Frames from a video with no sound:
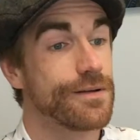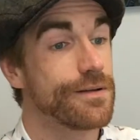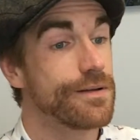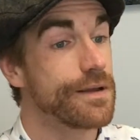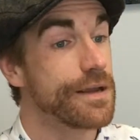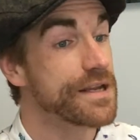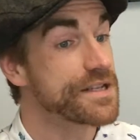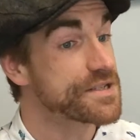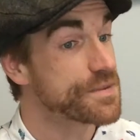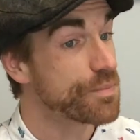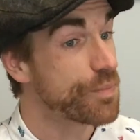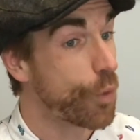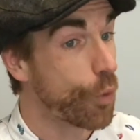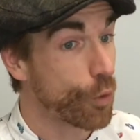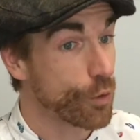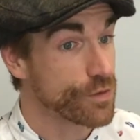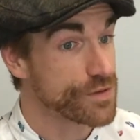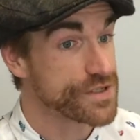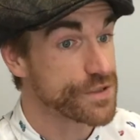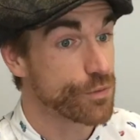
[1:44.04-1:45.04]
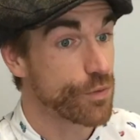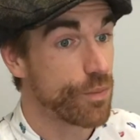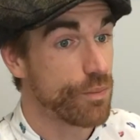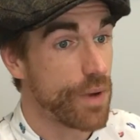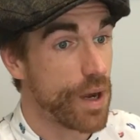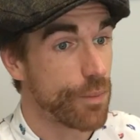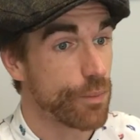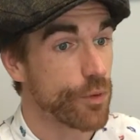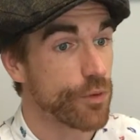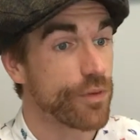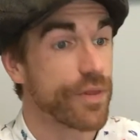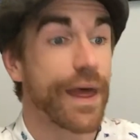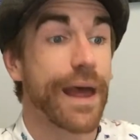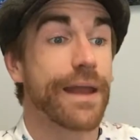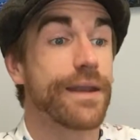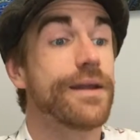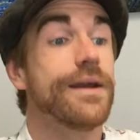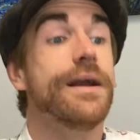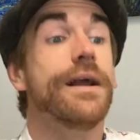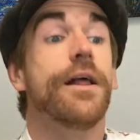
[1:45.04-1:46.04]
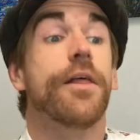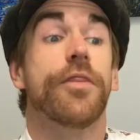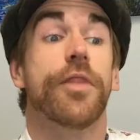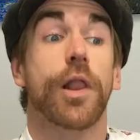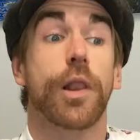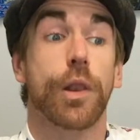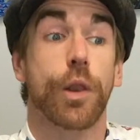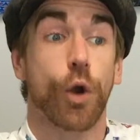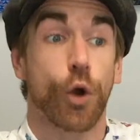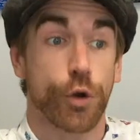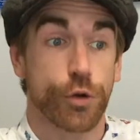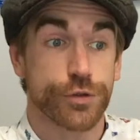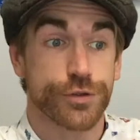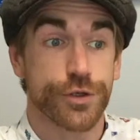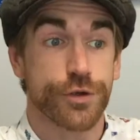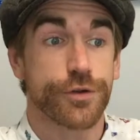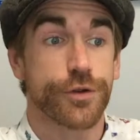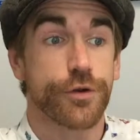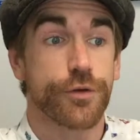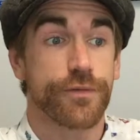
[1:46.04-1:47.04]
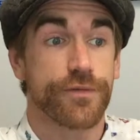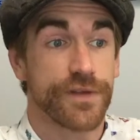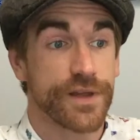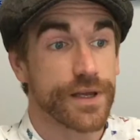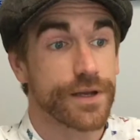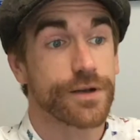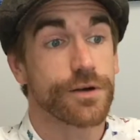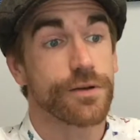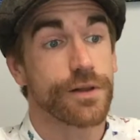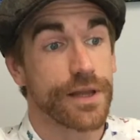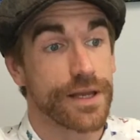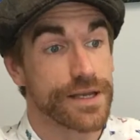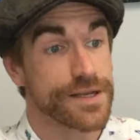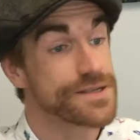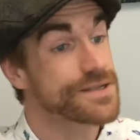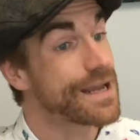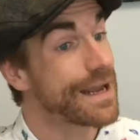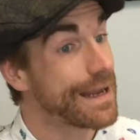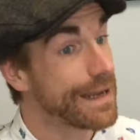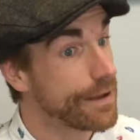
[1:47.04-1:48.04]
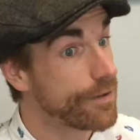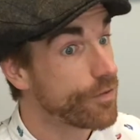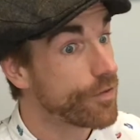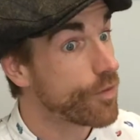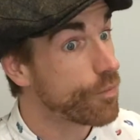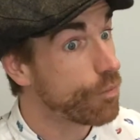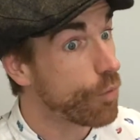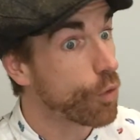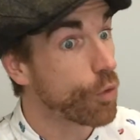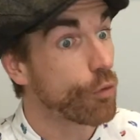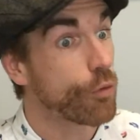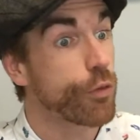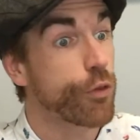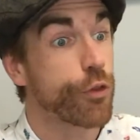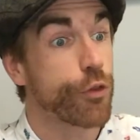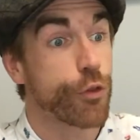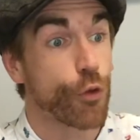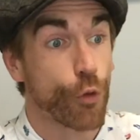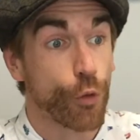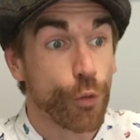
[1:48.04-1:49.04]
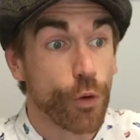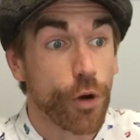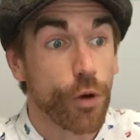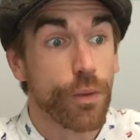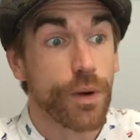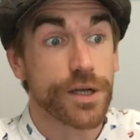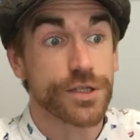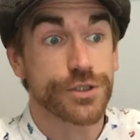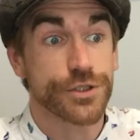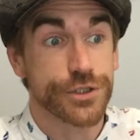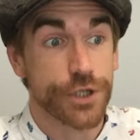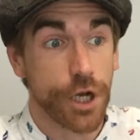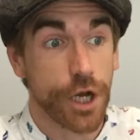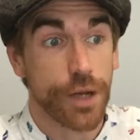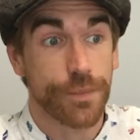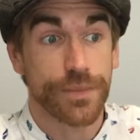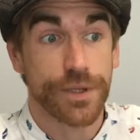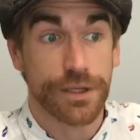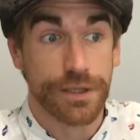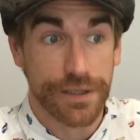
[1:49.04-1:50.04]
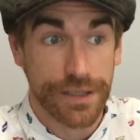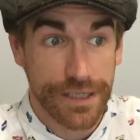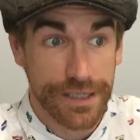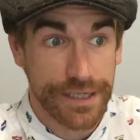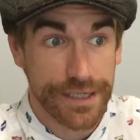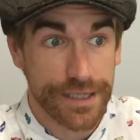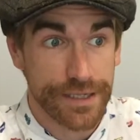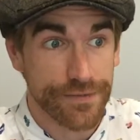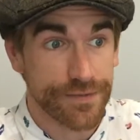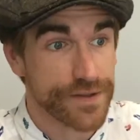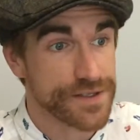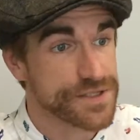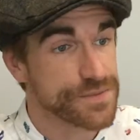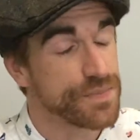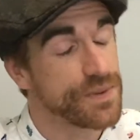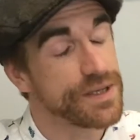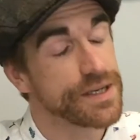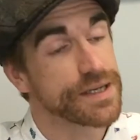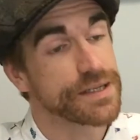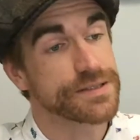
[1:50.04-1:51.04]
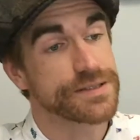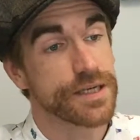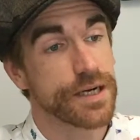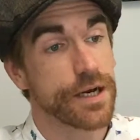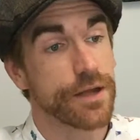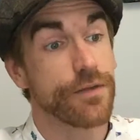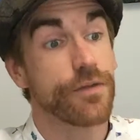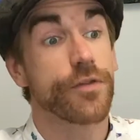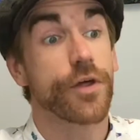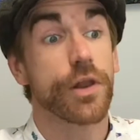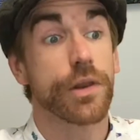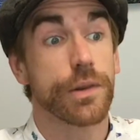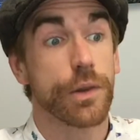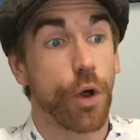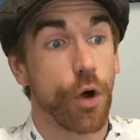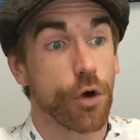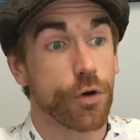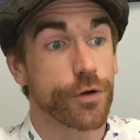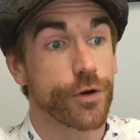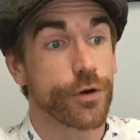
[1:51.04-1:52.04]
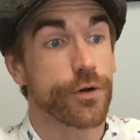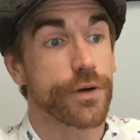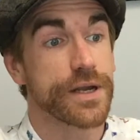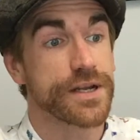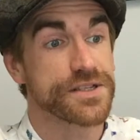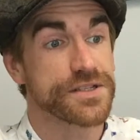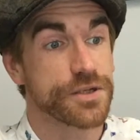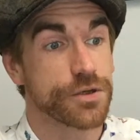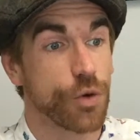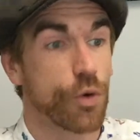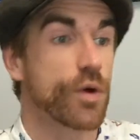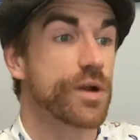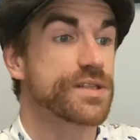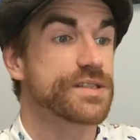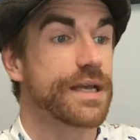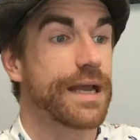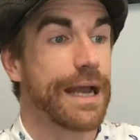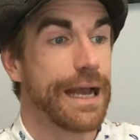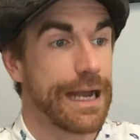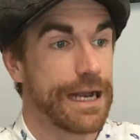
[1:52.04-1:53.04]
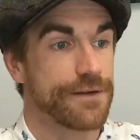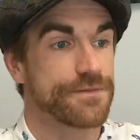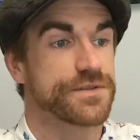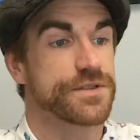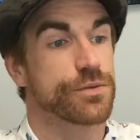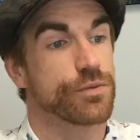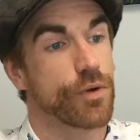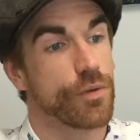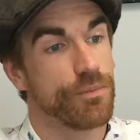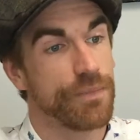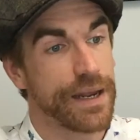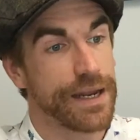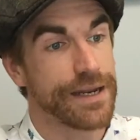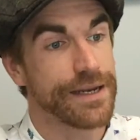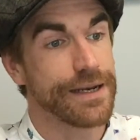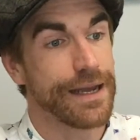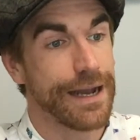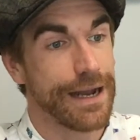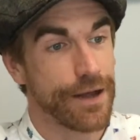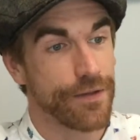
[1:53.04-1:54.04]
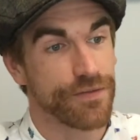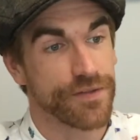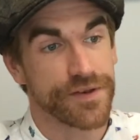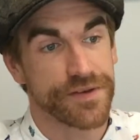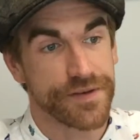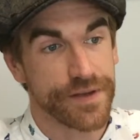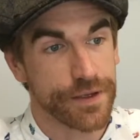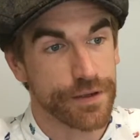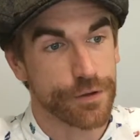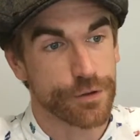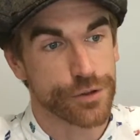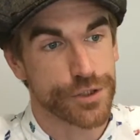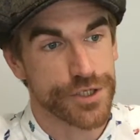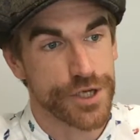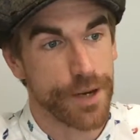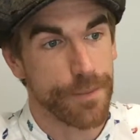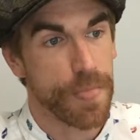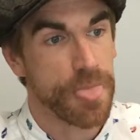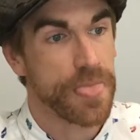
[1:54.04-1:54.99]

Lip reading: It's important to remember that the larger your vehicle is and the more thorough a job cleaning it that's being done, the longer it's going to have to remain at the dealership.